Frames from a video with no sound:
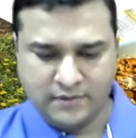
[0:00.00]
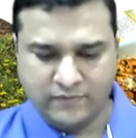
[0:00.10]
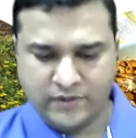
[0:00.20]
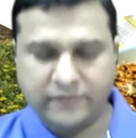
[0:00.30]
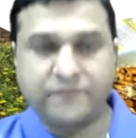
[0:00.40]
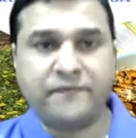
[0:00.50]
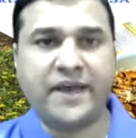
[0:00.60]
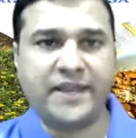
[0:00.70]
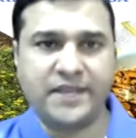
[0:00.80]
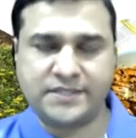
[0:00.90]
one of the
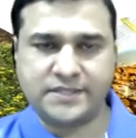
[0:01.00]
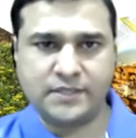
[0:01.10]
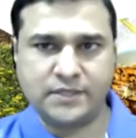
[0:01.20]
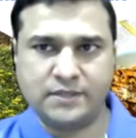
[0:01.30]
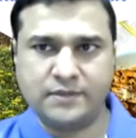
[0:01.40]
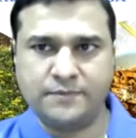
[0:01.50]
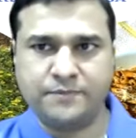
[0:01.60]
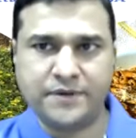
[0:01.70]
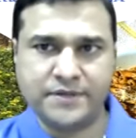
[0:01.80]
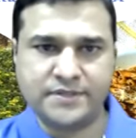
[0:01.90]
finest
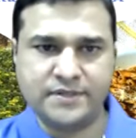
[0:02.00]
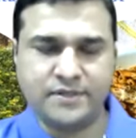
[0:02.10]
person,